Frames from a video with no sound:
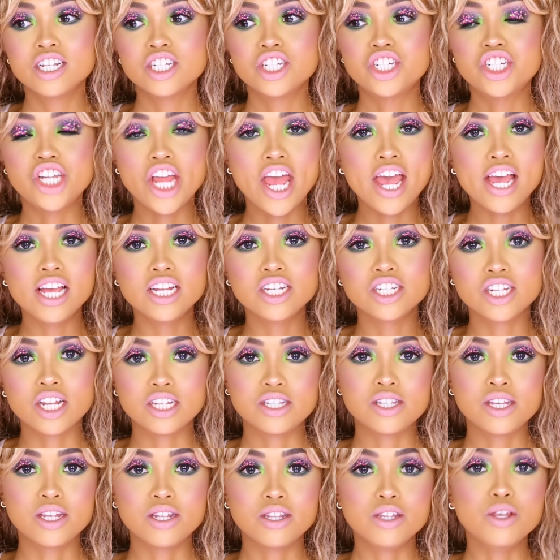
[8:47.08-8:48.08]
change
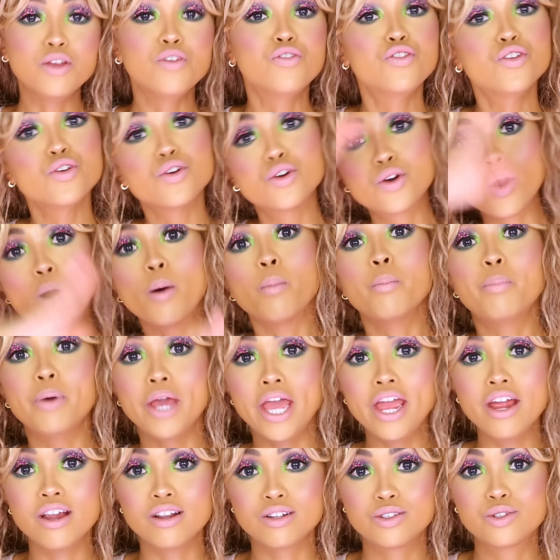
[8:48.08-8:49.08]
as in if you
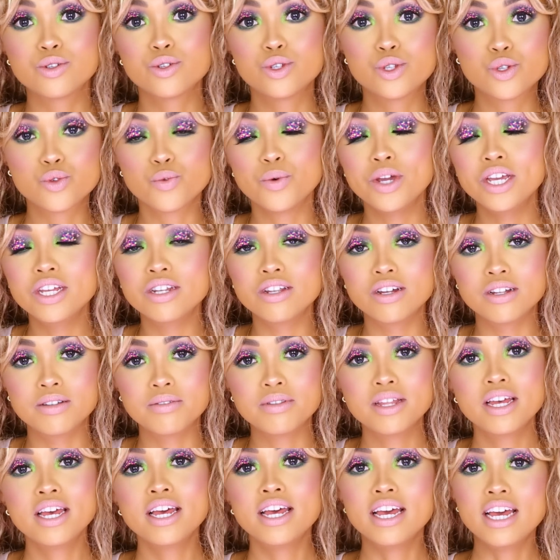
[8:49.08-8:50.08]
compare to
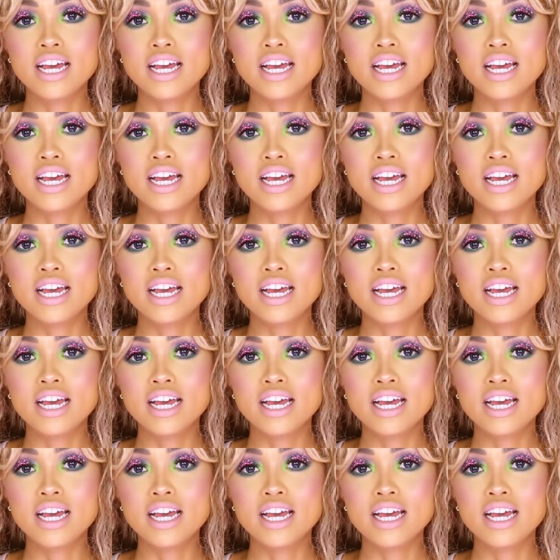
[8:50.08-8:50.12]
Sweden.